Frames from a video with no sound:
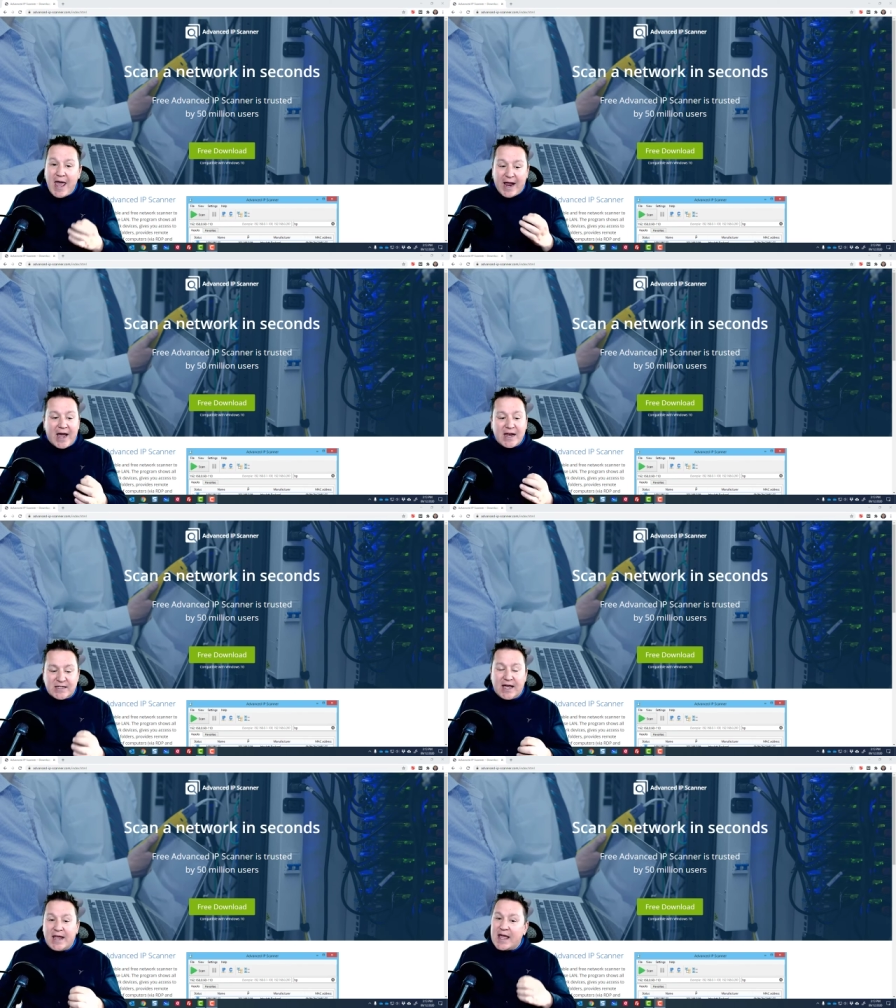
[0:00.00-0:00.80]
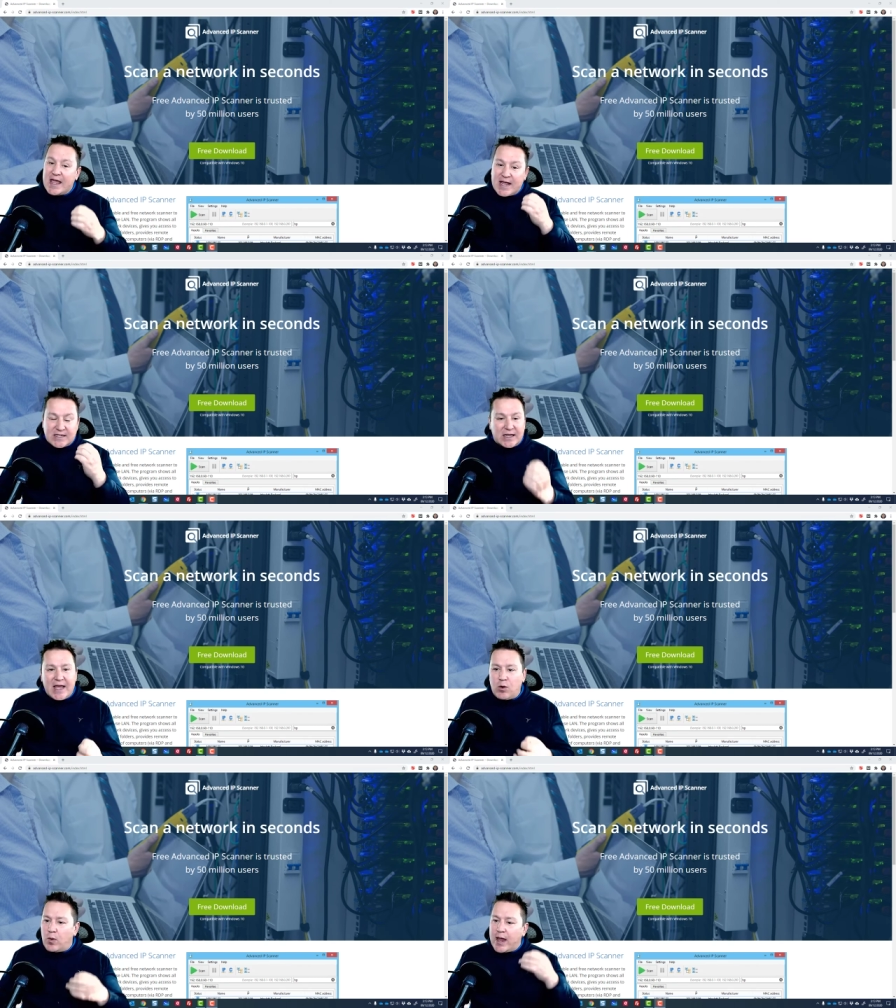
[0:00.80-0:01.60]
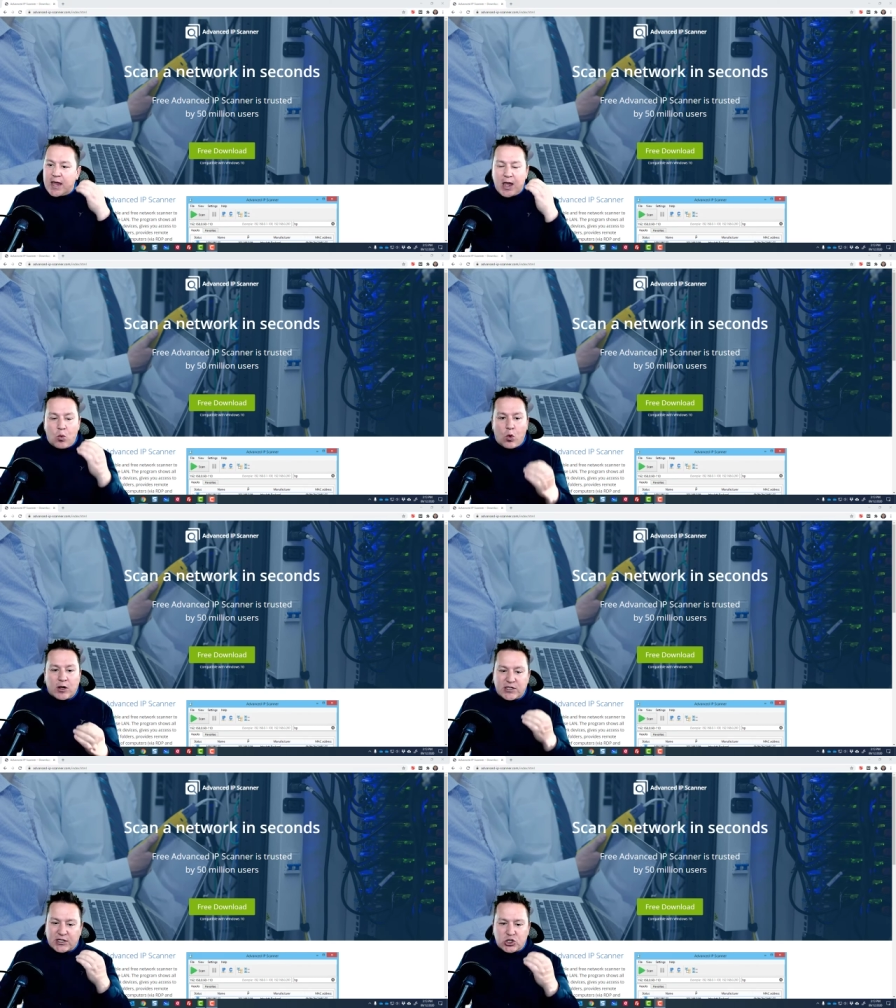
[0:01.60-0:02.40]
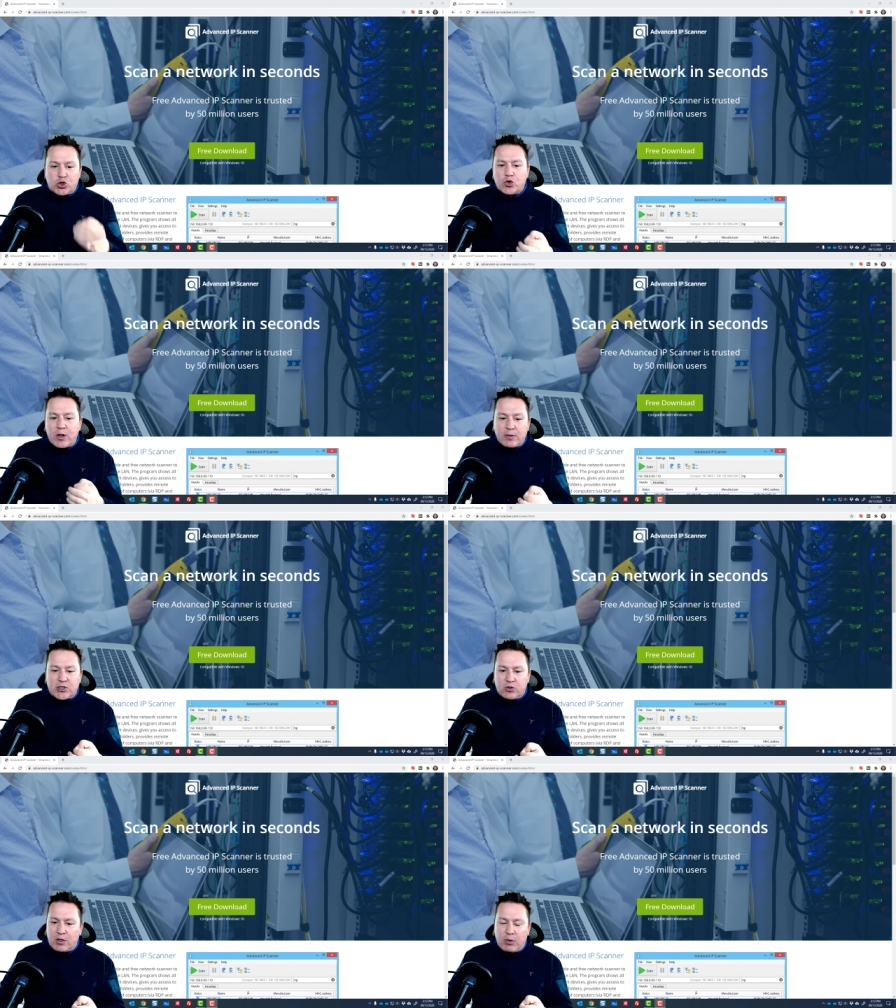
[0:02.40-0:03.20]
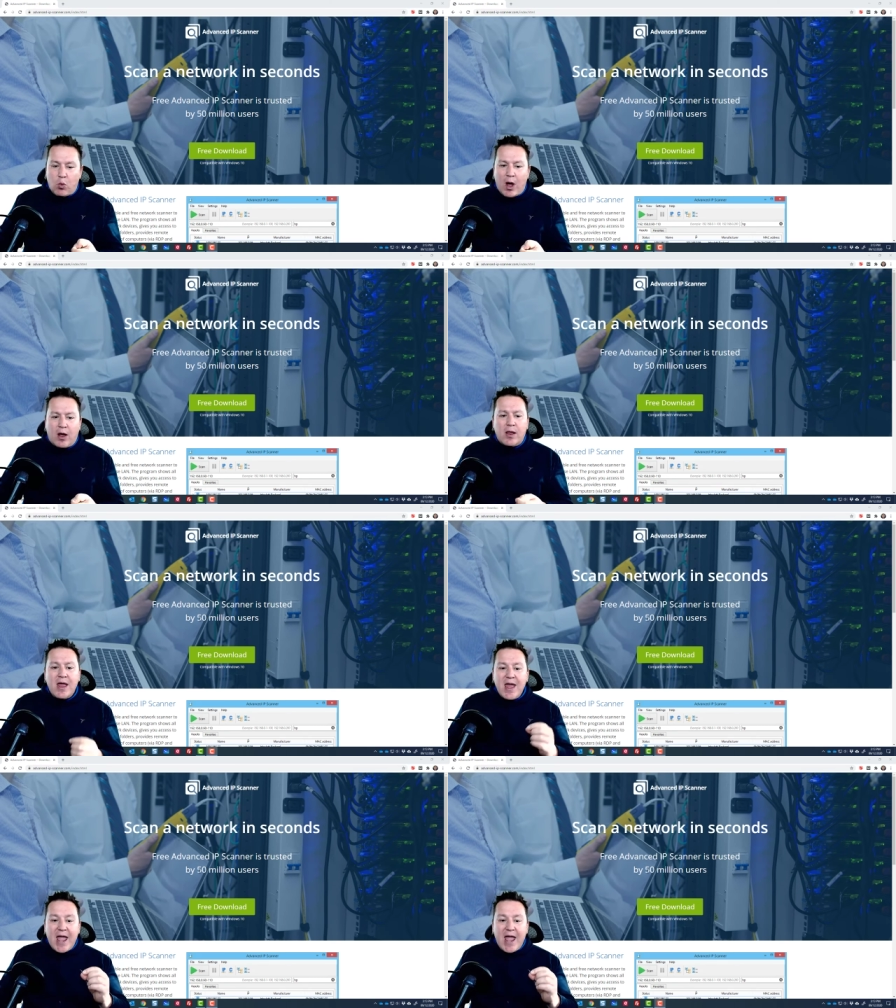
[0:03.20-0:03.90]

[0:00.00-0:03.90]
And I got to tell you, it's lightweight. It works extremely, extremely well.